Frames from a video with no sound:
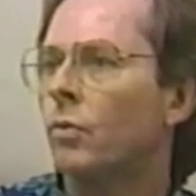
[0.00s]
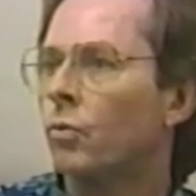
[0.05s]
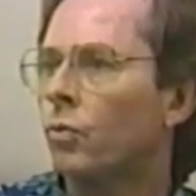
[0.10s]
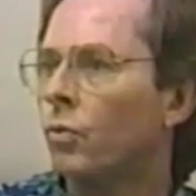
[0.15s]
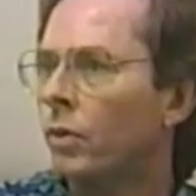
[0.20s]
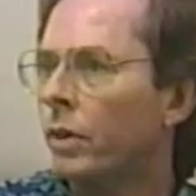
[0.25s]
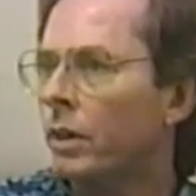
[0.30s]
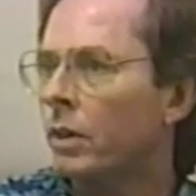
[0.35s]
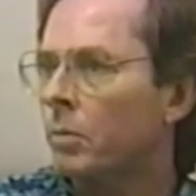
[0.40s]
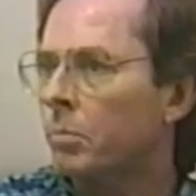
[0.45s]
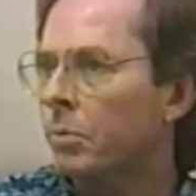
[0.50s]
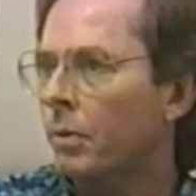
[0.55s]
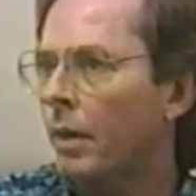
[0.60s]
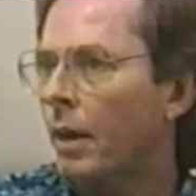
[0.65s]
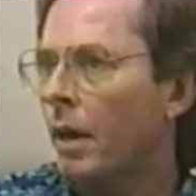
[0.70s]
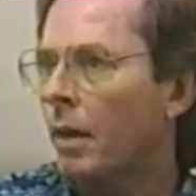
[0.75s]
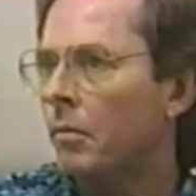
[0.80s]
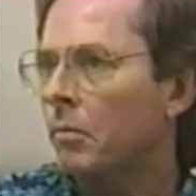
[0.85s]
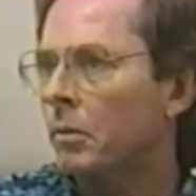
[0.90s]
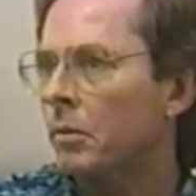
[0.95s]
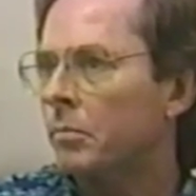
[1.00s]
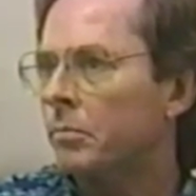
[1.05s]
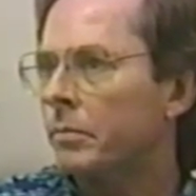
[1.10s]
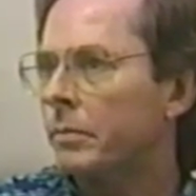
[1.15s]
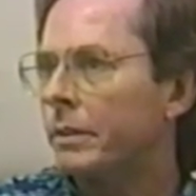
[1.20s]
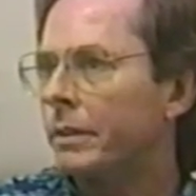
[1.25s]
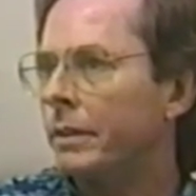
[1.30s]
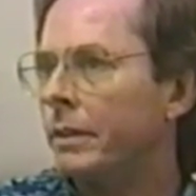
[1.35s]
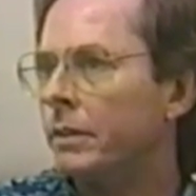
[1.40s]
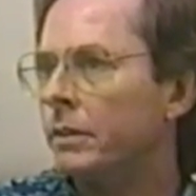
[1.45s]
real
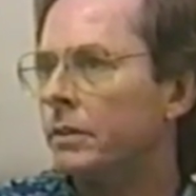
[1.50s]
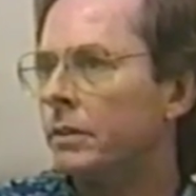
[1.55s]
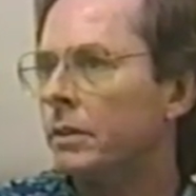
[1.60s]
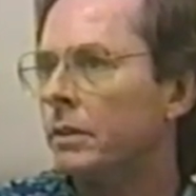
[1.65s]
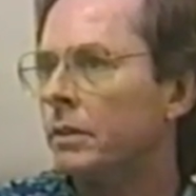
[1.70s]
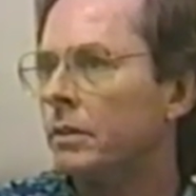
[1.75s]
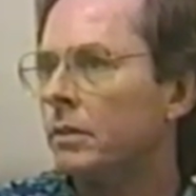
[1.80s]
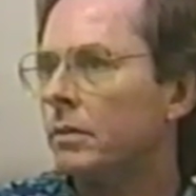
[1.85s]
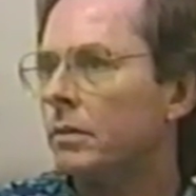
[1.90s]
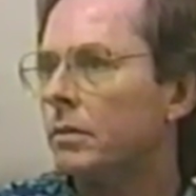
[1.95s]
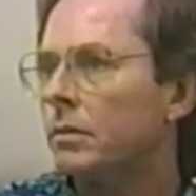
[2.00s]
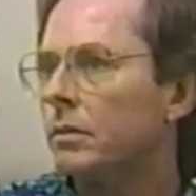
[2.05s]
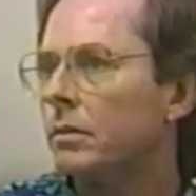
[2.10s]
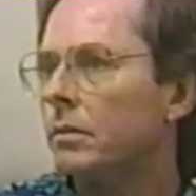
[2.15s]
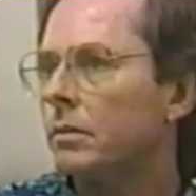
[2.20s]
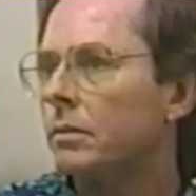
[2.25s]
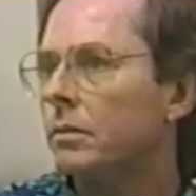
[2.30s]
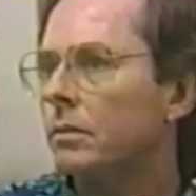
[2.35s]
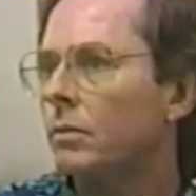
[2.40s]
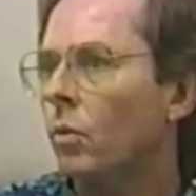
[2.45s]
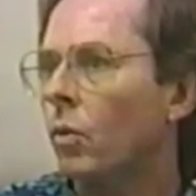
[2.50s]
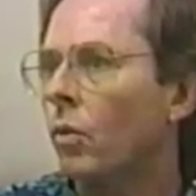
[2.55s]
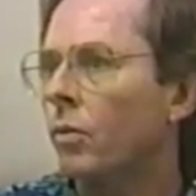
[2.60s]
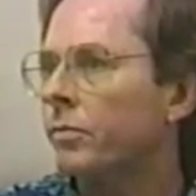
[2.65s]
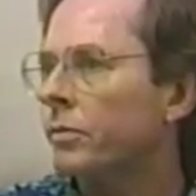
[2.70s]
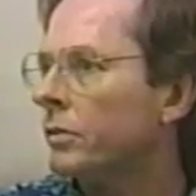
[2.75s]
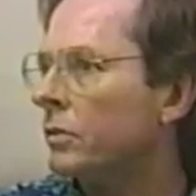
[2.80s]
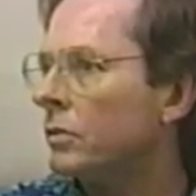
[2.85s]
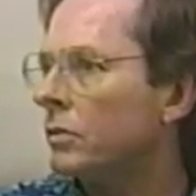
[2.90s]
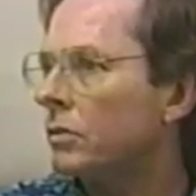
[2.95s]
problem is in
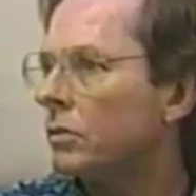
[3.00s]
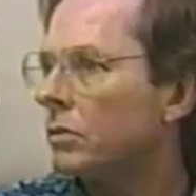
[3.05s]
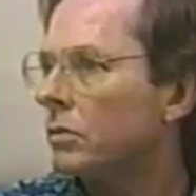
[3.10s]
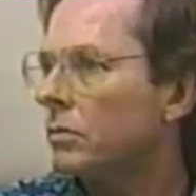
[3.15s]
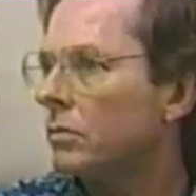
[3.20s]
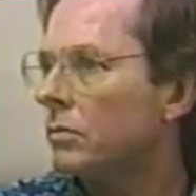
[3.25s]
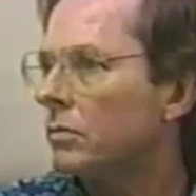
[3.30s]
orphans